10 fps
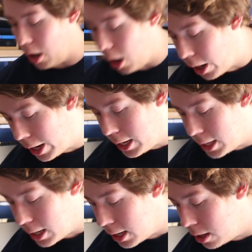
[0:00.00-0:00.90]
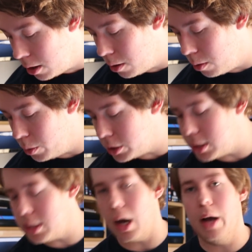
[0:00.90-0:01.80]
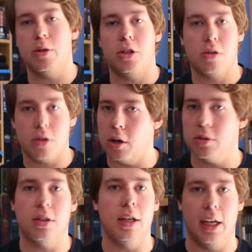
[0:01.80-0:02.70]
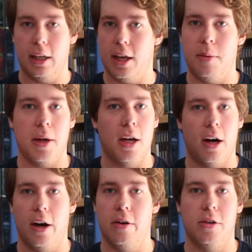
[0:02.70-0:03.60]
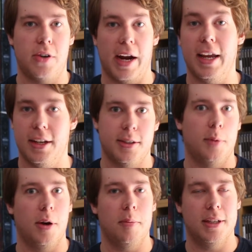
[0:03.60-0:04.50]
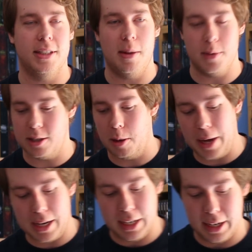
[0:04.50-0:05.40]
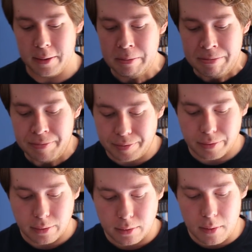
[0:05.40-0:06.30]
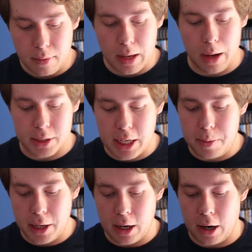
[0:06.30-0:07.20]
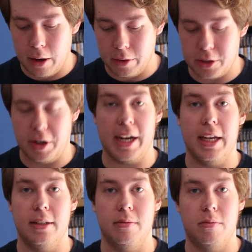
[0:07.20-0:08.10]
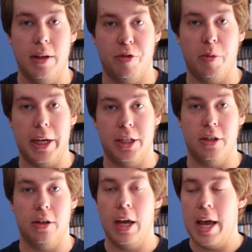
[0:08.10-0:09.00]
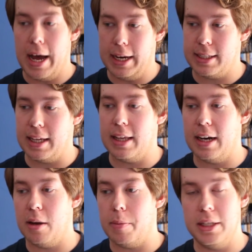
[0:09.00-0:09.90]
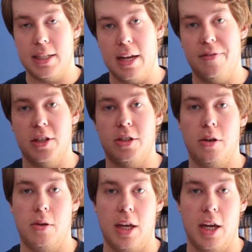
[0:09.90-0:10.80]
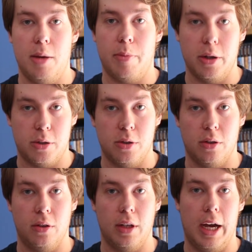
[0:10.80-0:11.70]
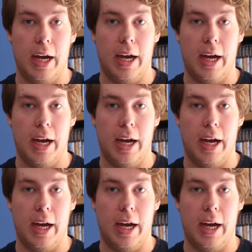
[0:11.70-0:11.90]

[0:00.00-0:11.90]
I was constantly keeping an eye on and tracking because I wanted my saber so badly. I was keeping an eye on the tracking information, and it said that it had been delivered to the postal